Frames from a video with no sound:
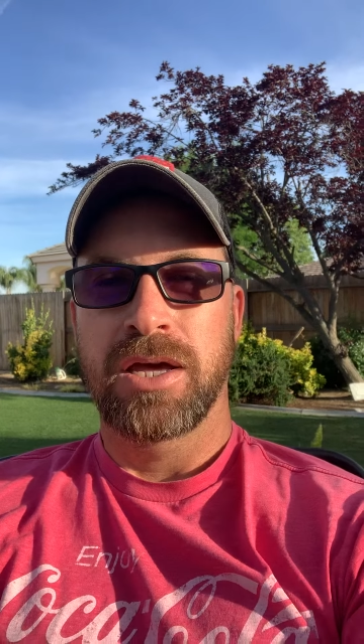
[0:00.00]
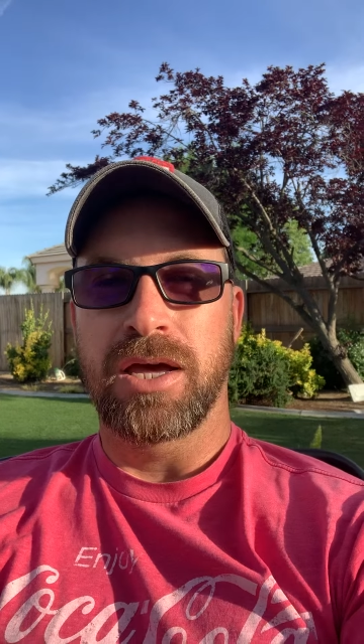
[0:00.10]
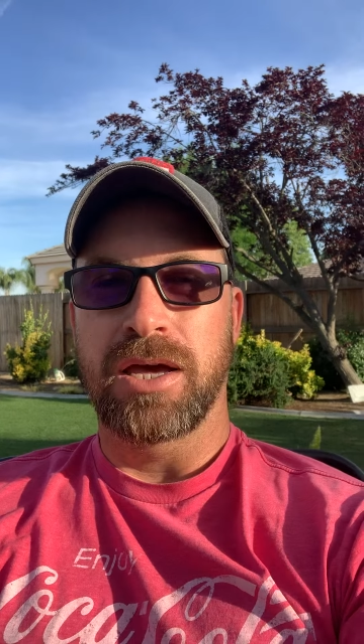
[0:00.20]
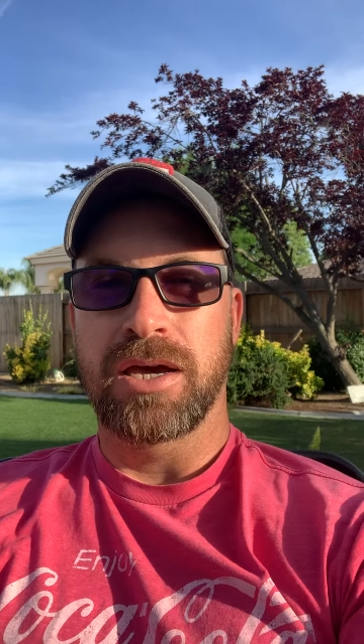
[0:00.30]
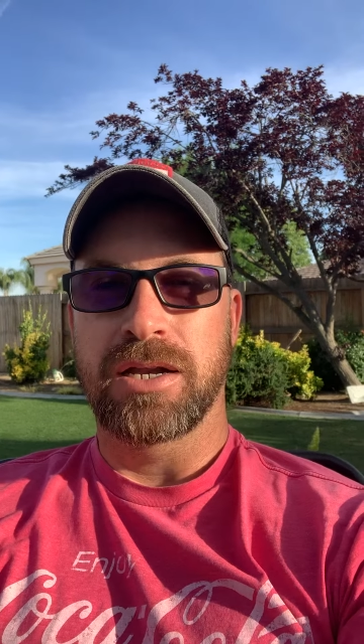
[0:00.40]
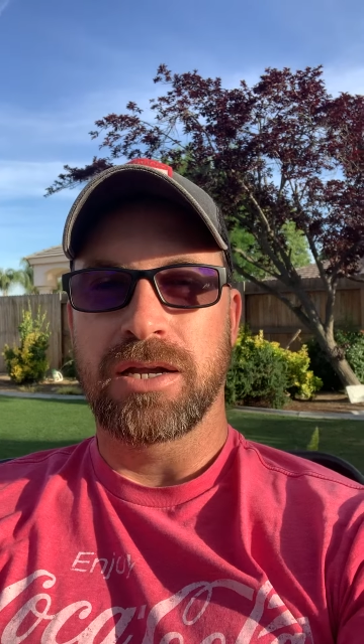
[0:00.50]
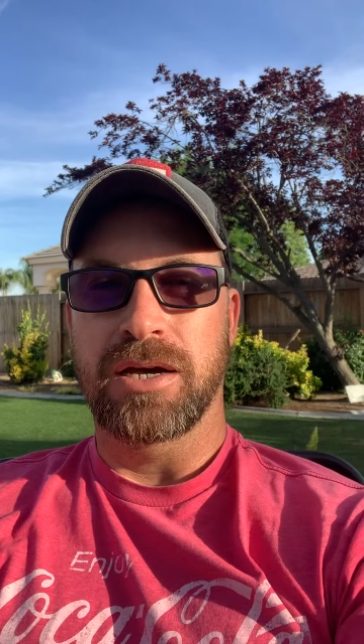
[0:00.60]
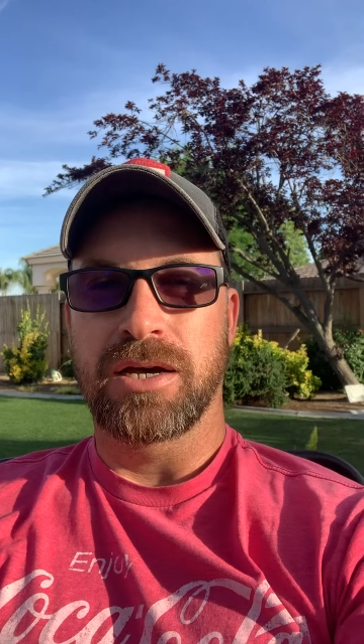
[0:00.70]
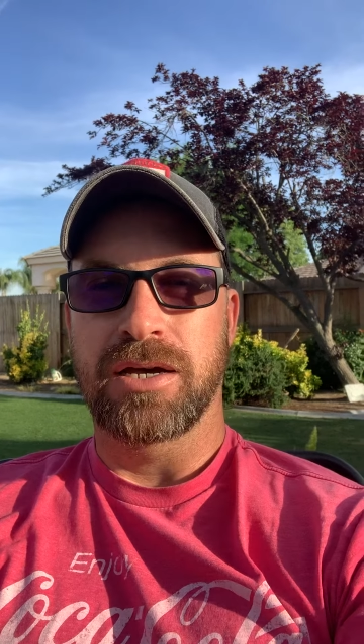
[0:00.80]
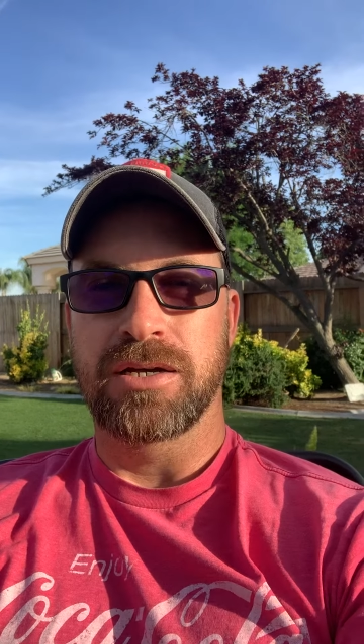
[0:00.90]
and
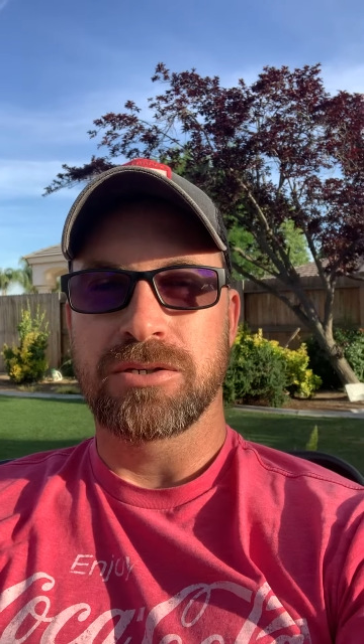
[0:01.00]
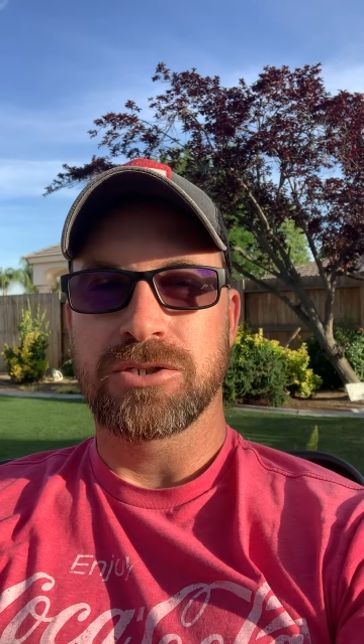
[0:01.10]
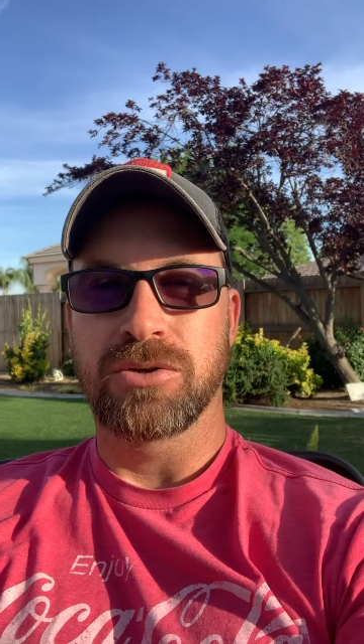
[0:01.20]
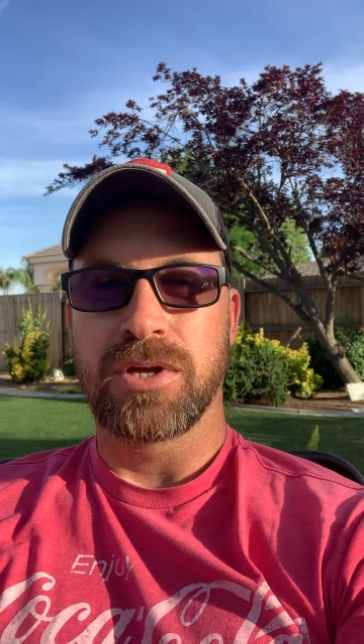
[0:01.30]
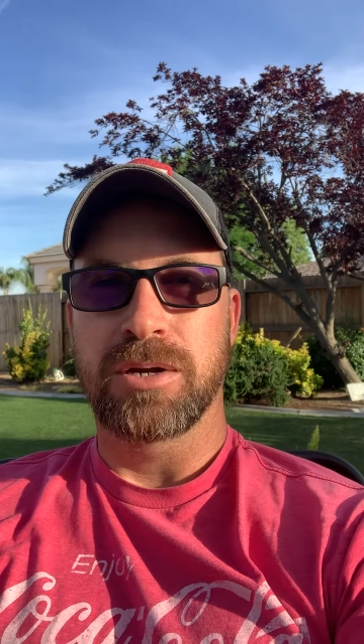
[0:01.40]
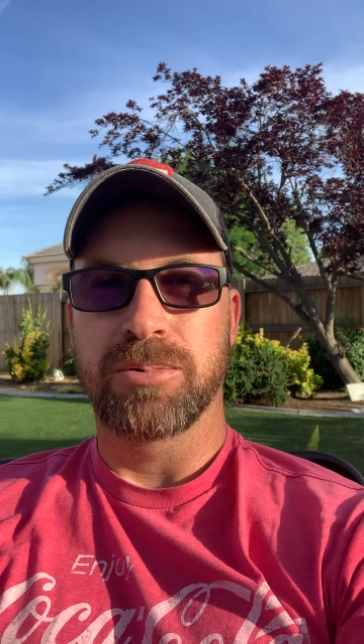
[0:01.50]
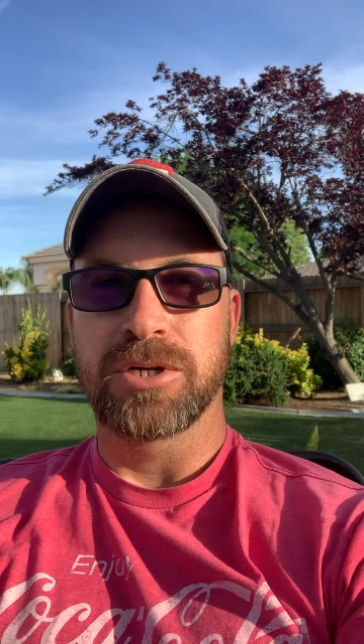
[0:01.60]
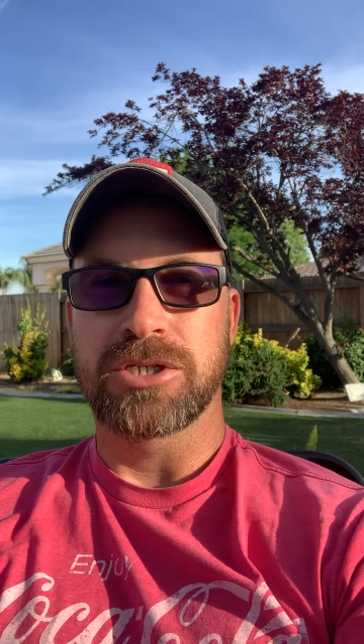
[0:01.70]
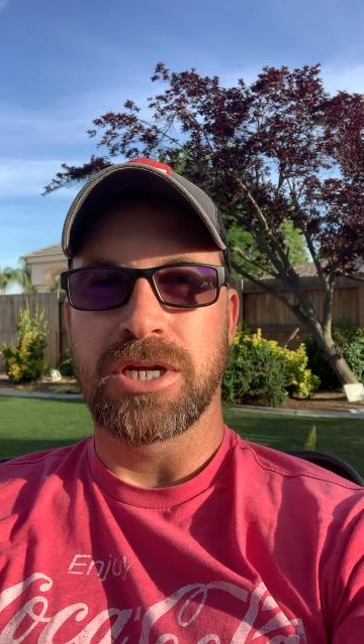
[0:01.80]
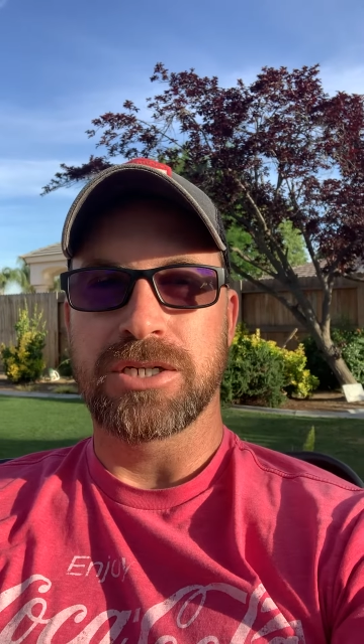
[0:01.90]
uh, show that
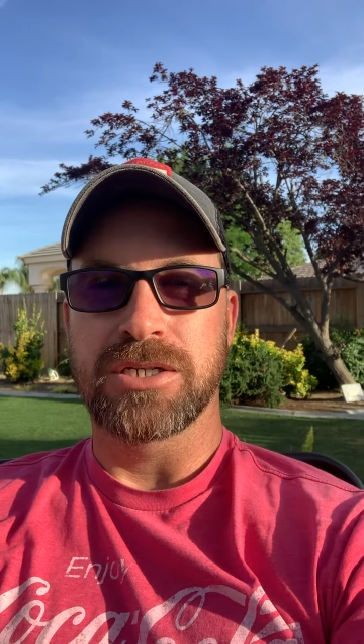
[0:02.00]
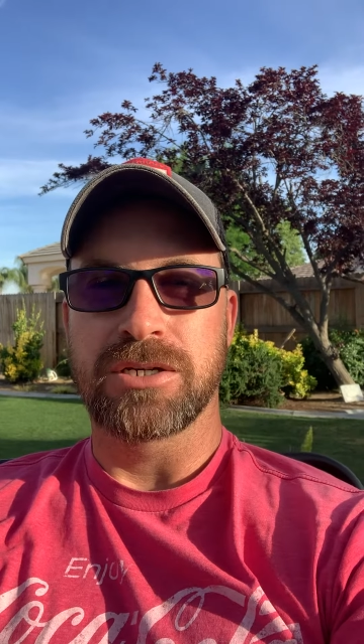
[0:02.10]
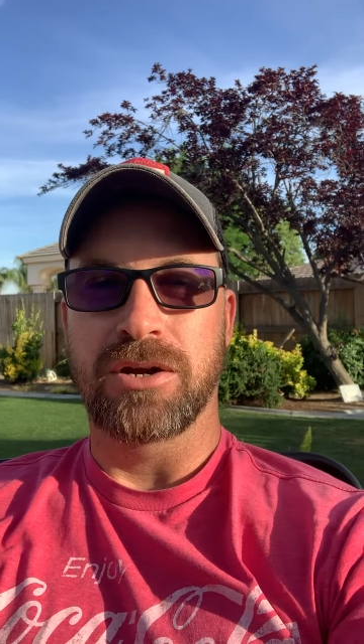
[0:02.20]
appreciation.